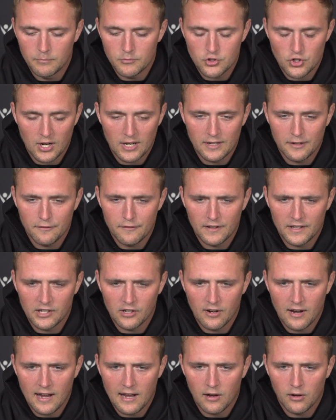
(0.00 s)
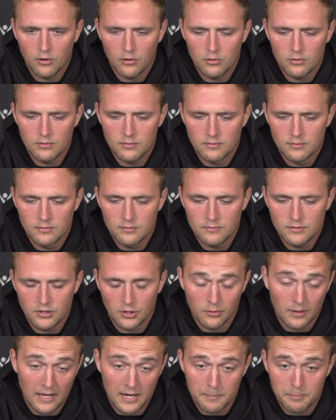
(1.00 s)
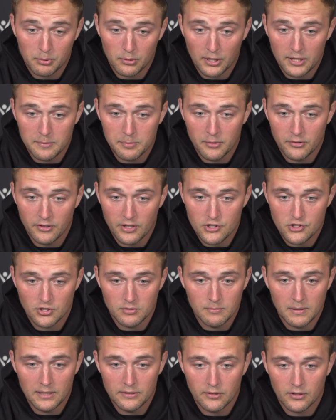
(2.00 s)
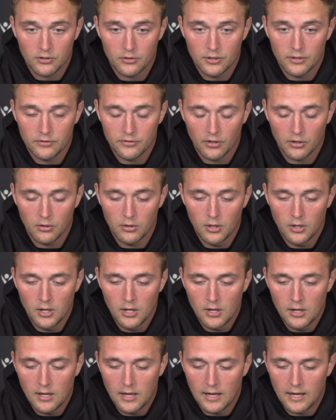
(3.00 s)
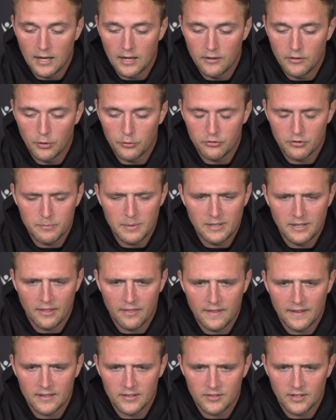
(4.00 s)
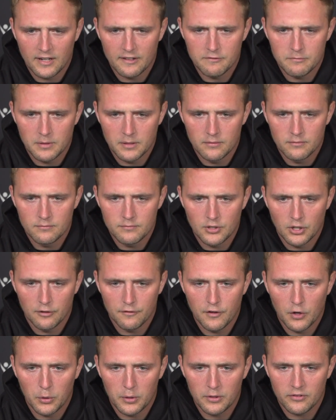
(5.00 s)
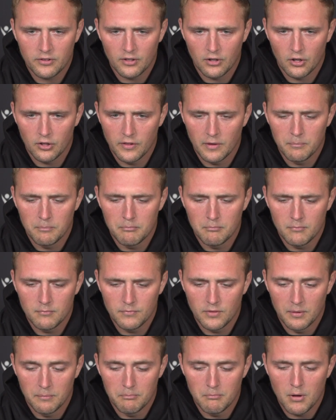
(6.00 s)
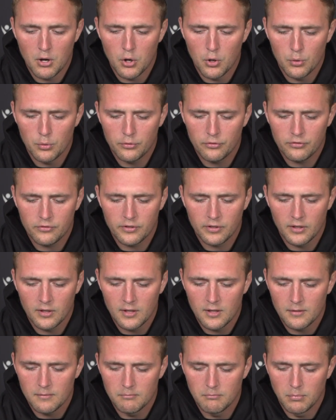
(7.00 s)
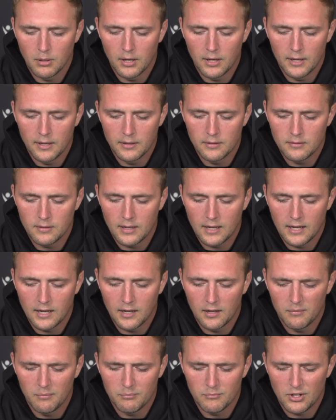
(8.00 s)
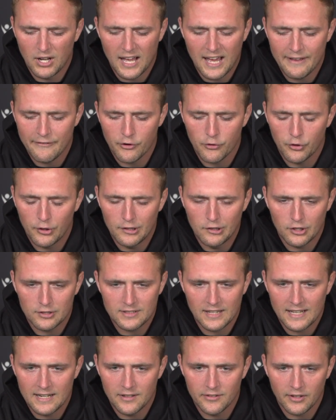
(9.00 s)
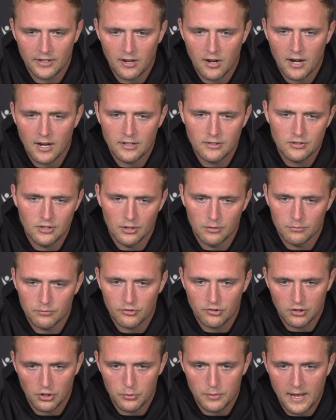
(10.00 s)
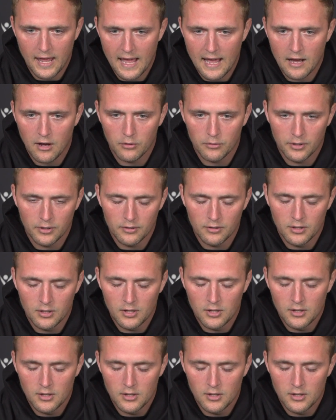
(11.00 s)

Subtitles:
trying to figure out, you know, how to play the position basically. So. Those have been the things that I've been, you know, focusing on the most, but you know, I haven't really looked at it as like, all right, you know, slow down